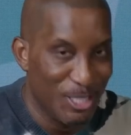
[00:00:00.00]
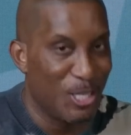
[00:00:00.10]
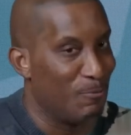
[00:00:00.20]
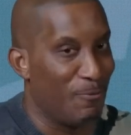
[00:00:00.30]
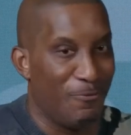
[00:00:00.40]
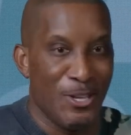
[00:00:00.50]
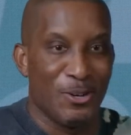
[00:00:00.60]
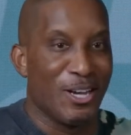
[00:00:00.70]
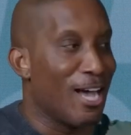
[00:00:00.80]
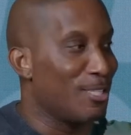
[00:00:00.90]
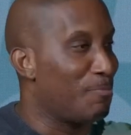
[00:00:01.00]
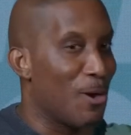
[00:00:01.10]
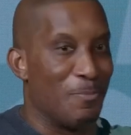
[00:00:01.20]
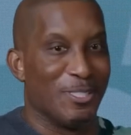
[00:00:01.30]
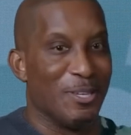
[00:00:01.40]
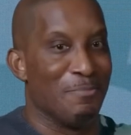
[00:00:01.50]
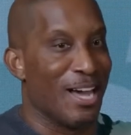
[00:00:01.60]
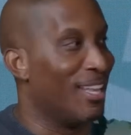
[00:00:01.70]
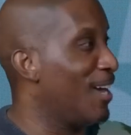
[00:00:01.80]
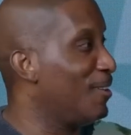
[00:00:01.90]
to fulfill God's purpose in my
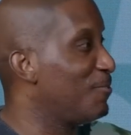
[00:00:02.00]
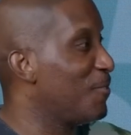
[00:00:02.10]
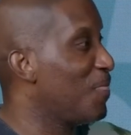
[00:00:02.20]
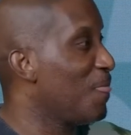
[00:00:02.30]
life.